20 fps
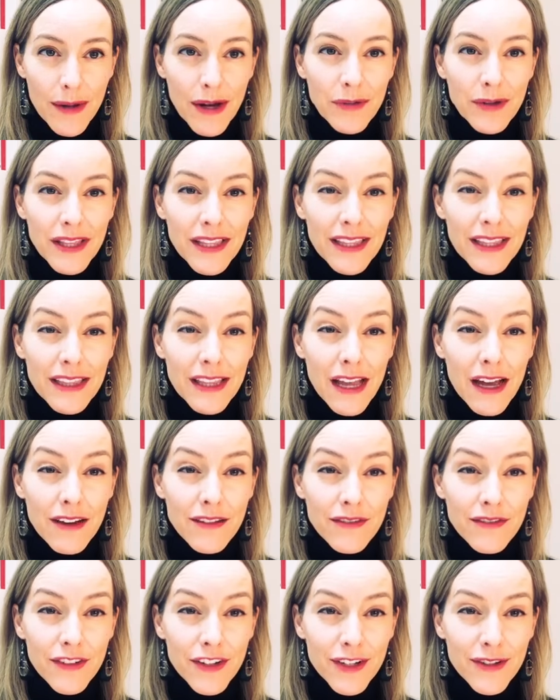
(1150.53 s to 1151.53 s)
I would
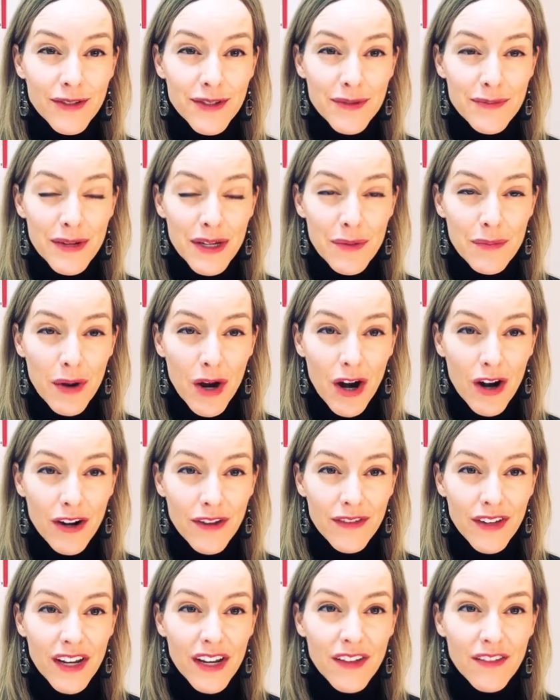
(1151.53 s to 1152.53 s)
love for you to be a part
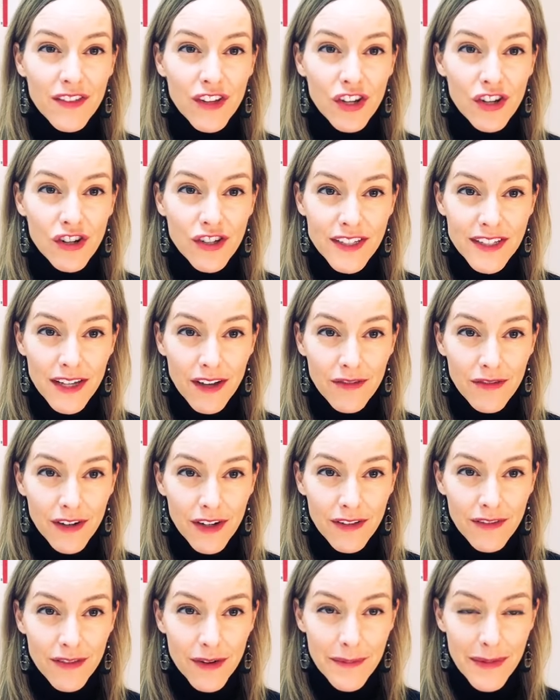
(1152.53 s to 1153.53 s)
of it. If you're
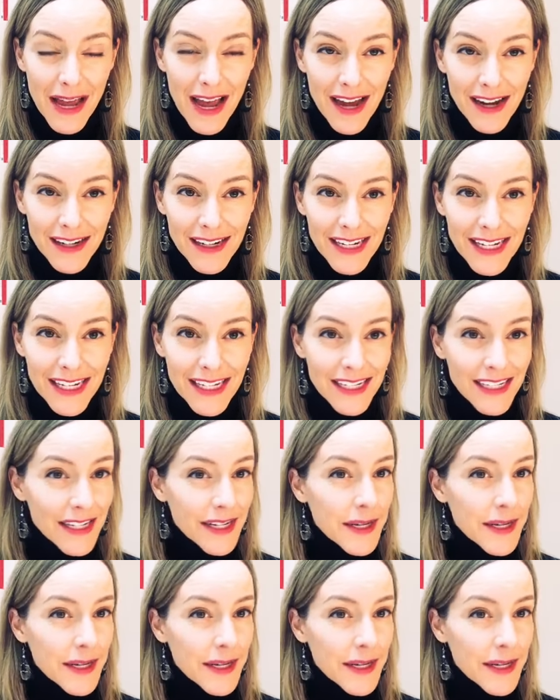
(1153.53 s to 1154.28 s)
suffering from acne,